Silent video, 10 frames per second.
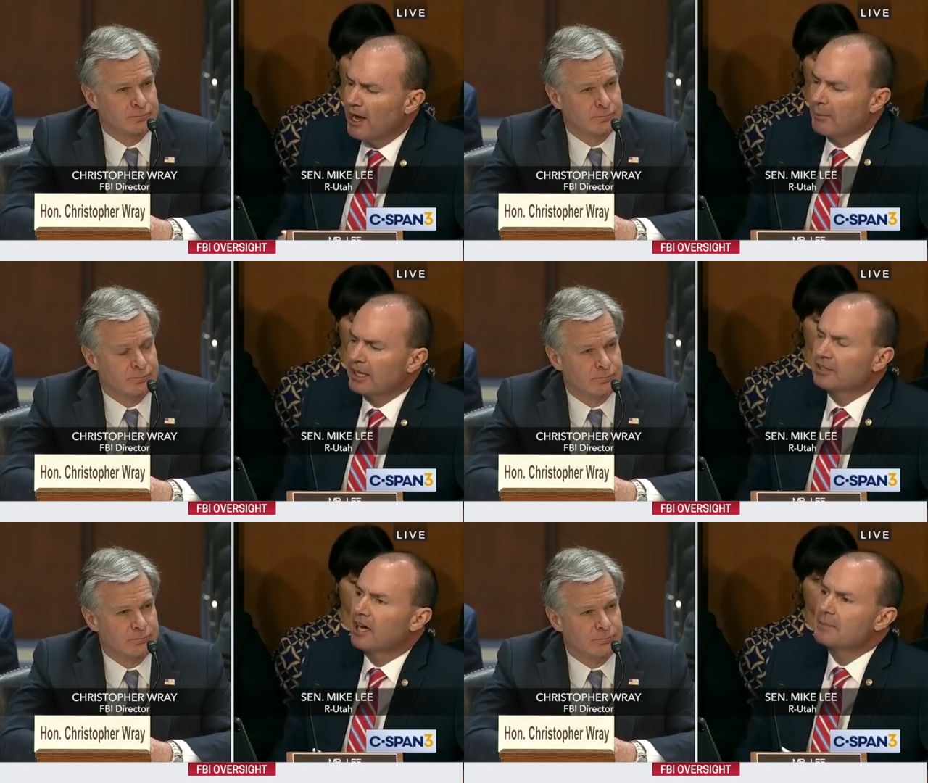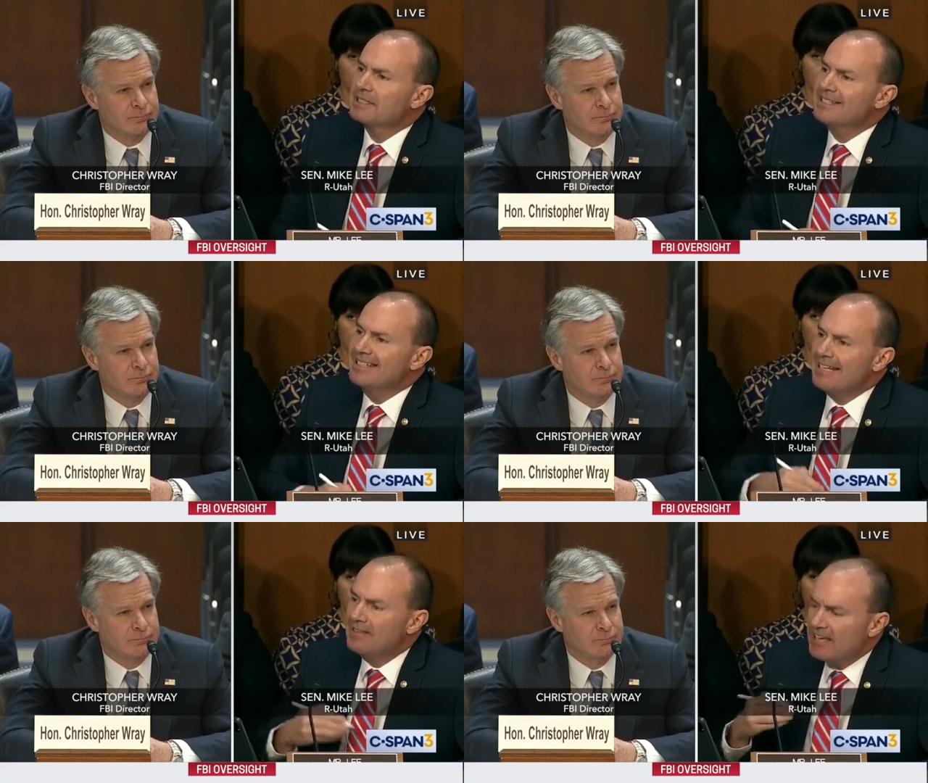Speaker 1: how many times
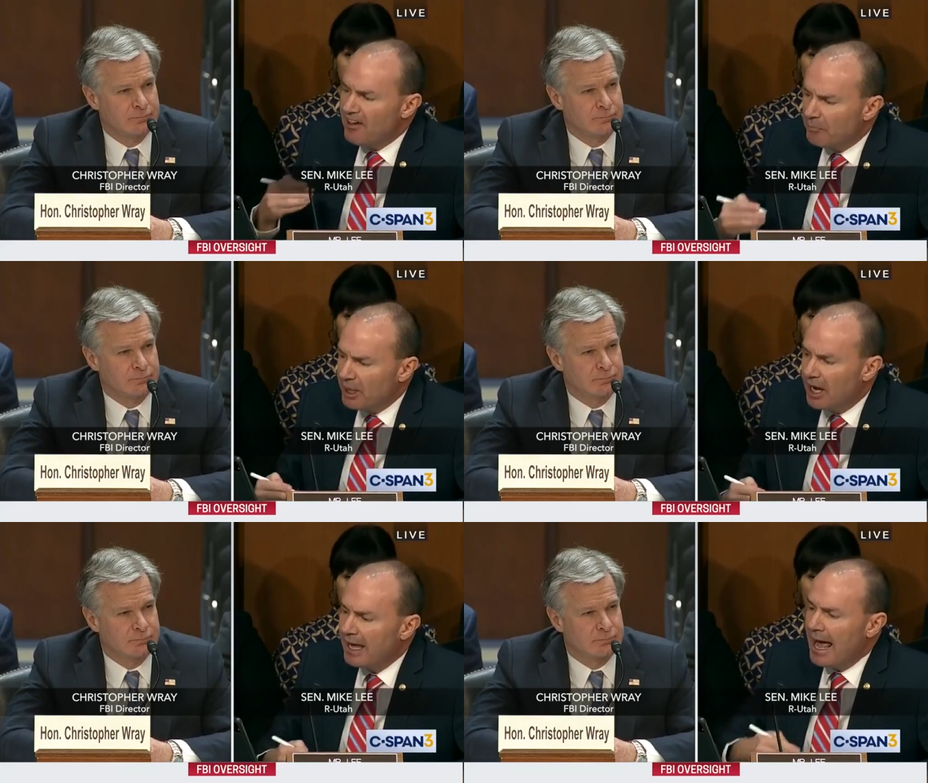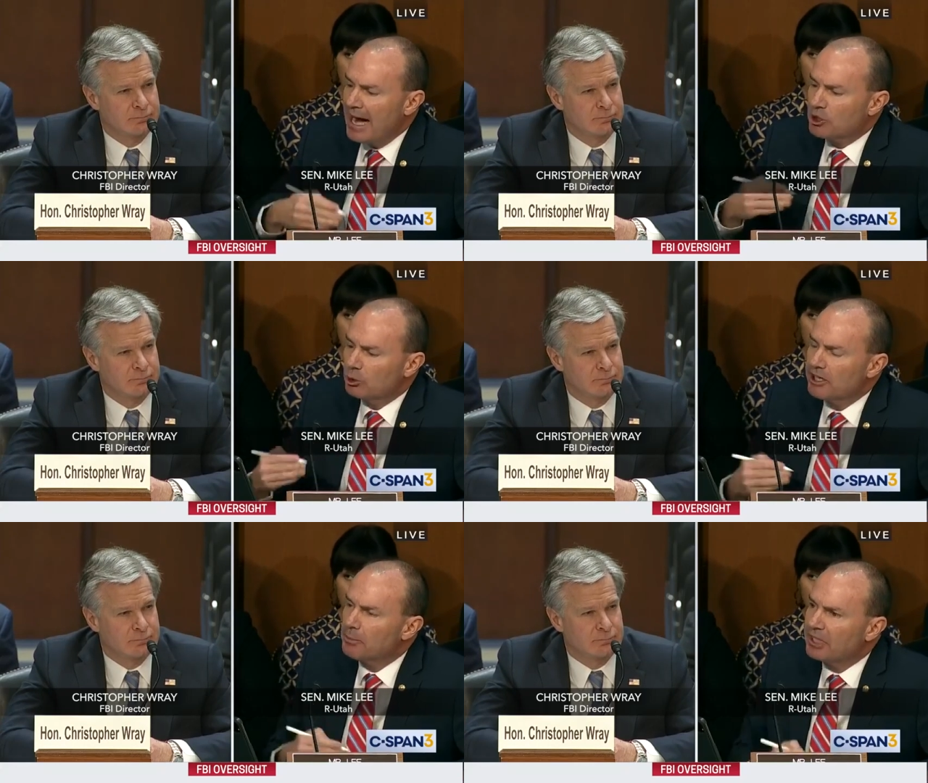did the FBI
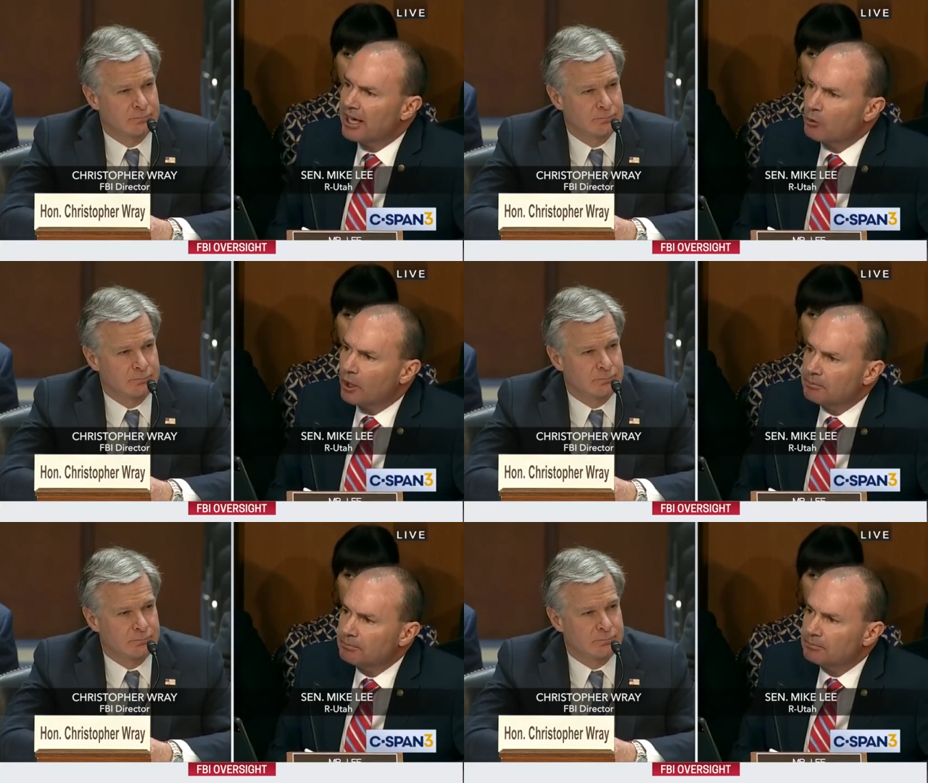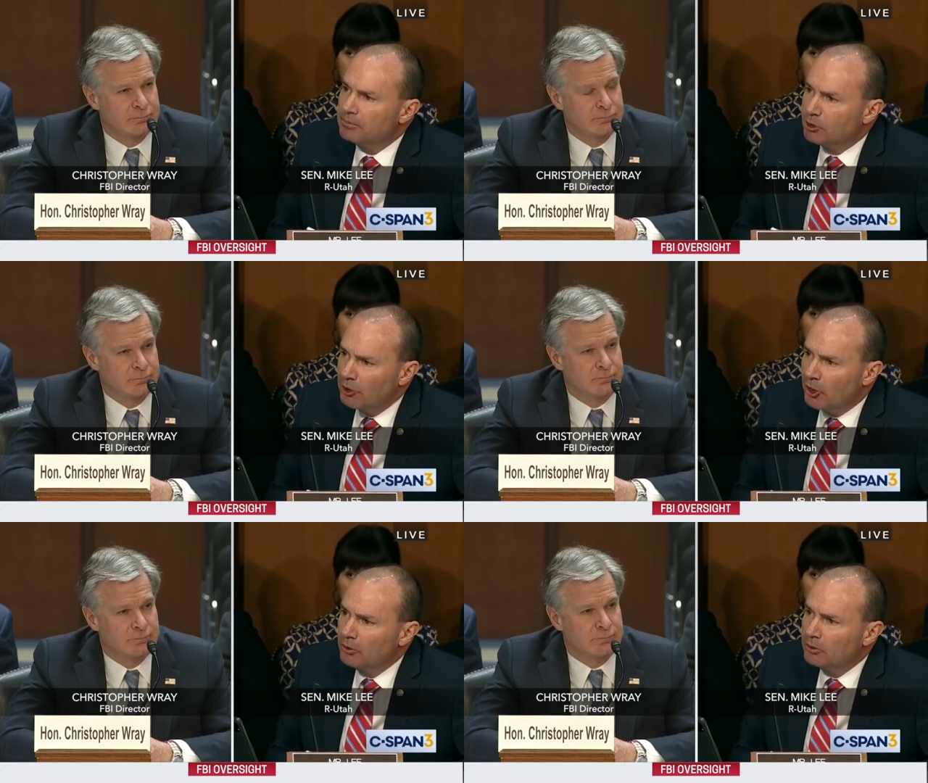actually obtain one? Do you
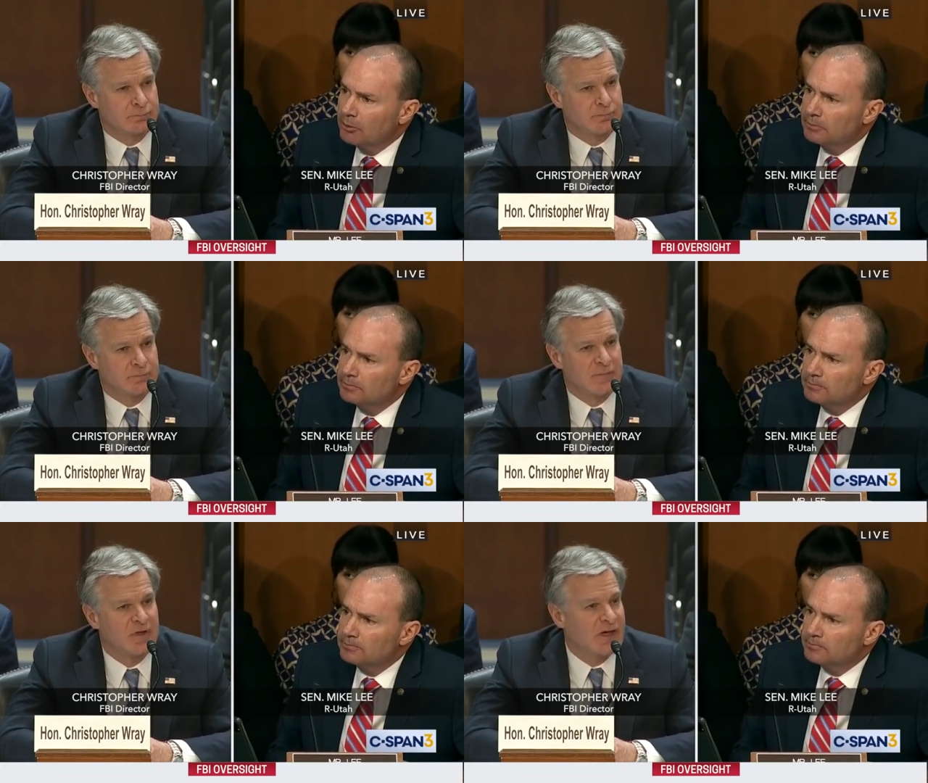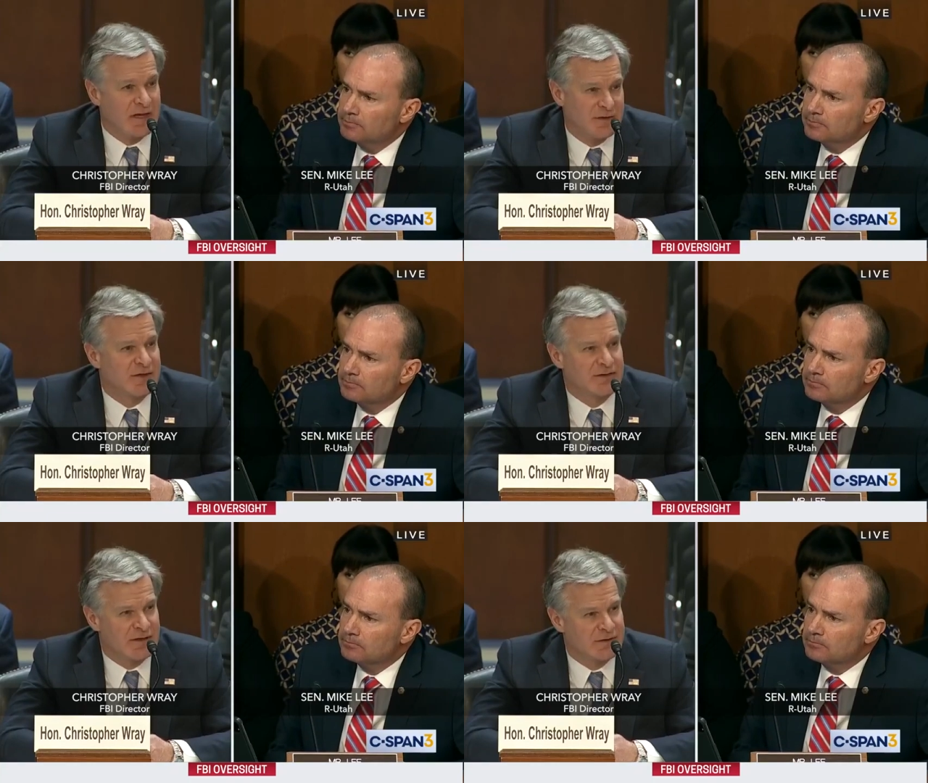know? That I think
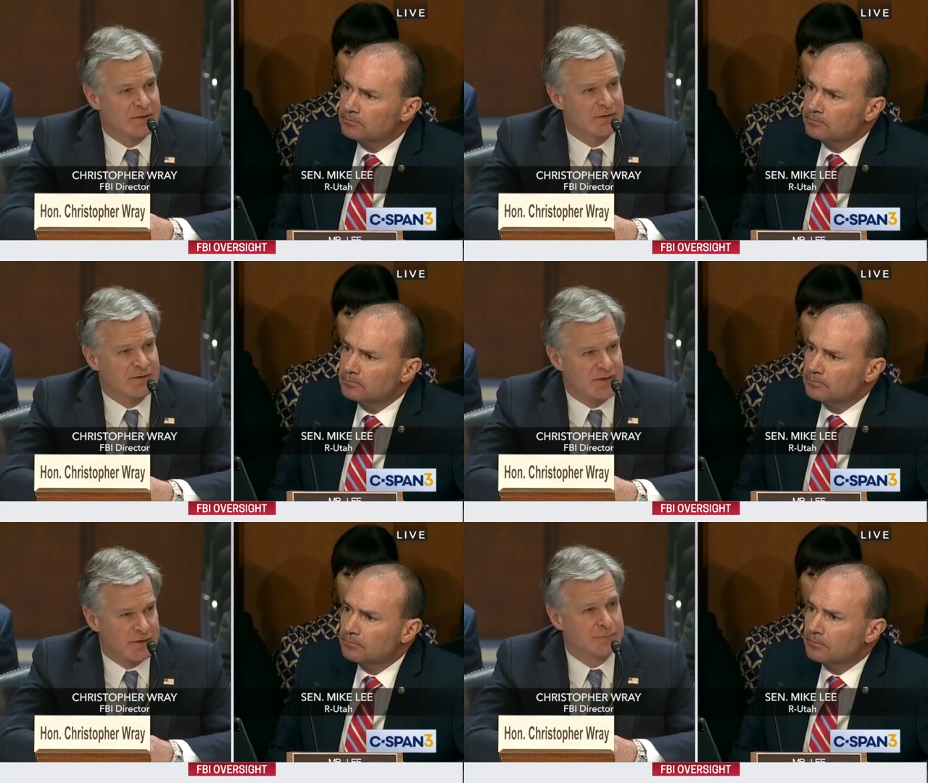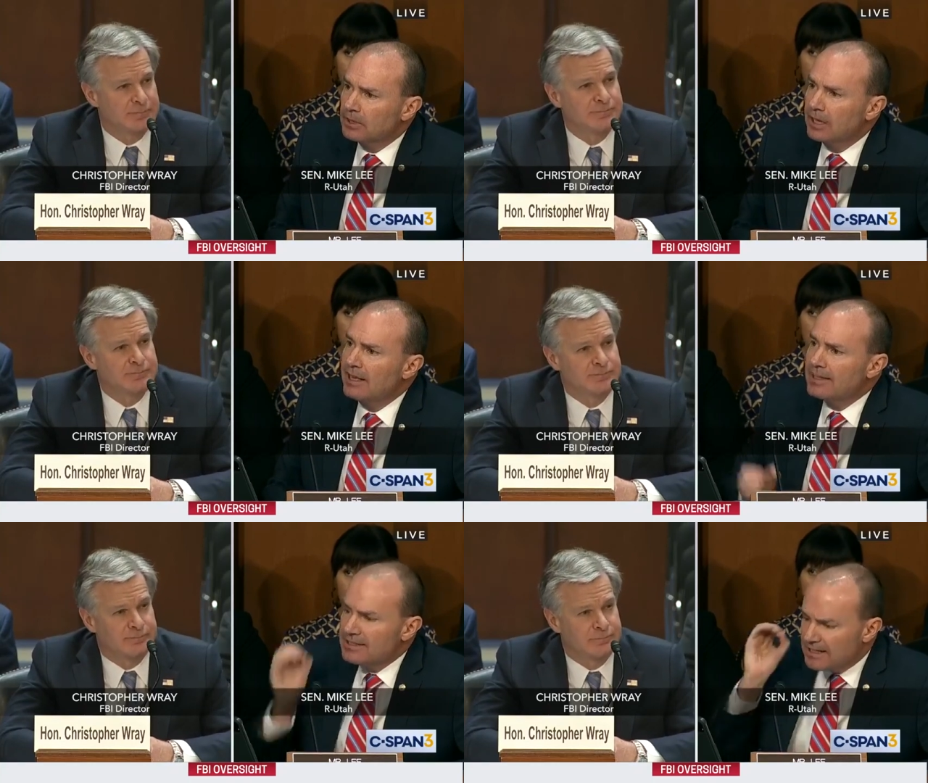the answer is none.
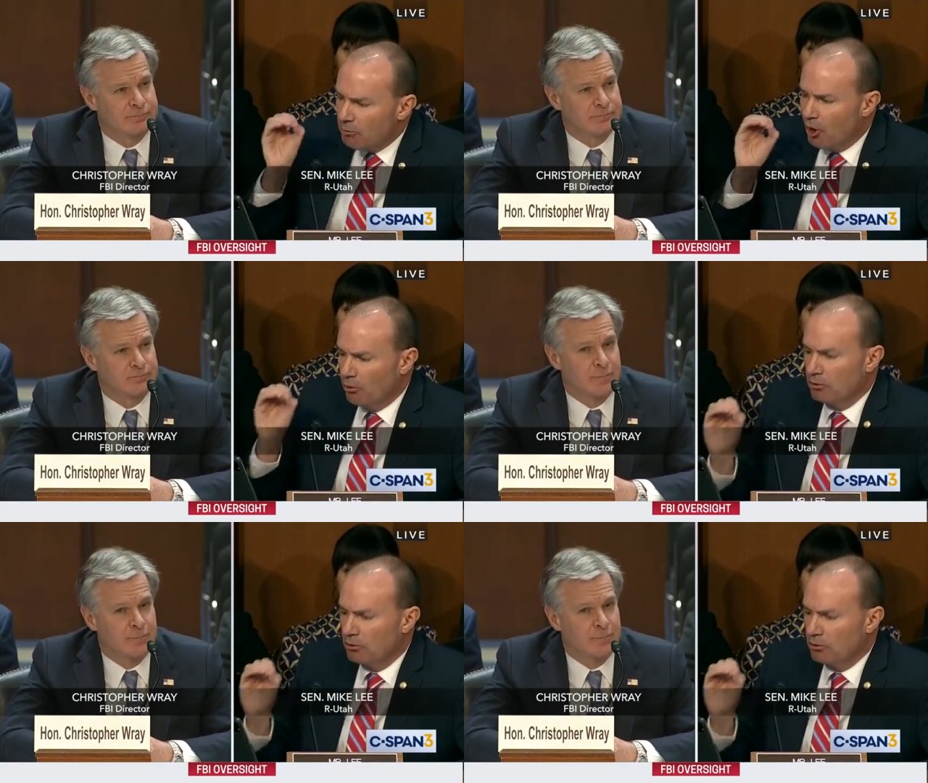Zero.